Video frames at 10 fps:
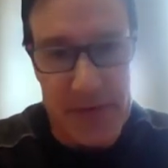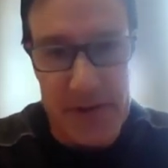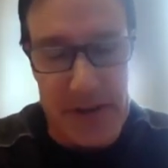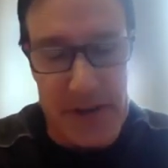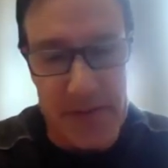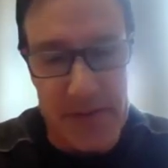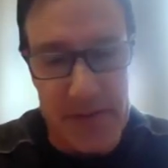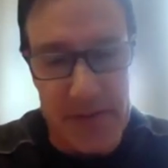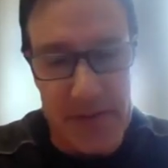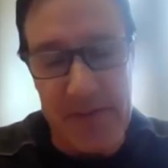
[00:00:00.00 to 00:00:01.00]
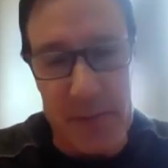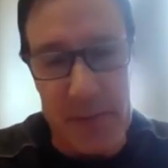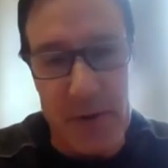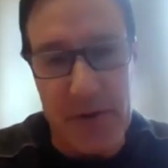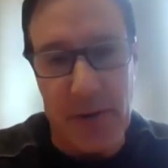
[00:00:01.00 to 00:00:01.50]
if they weren't
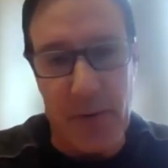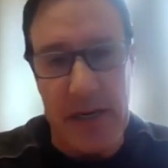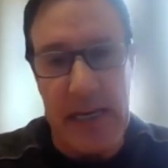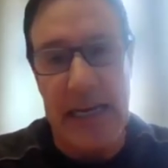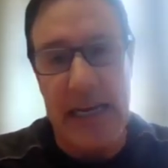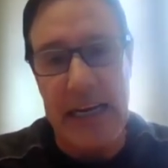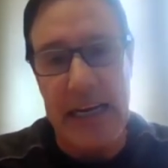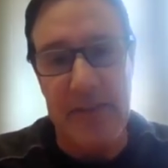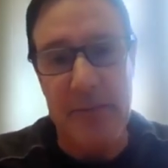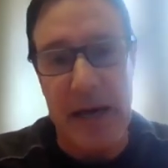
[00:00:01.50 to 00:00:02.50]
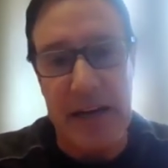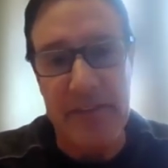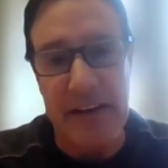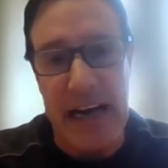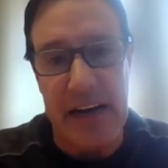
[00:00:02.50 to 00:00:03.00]
profitable, they weren't getting any kind of a
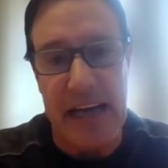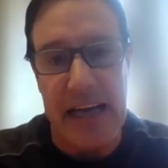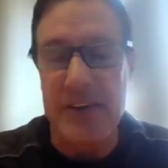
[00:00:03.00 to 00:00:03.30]
benefit out of that.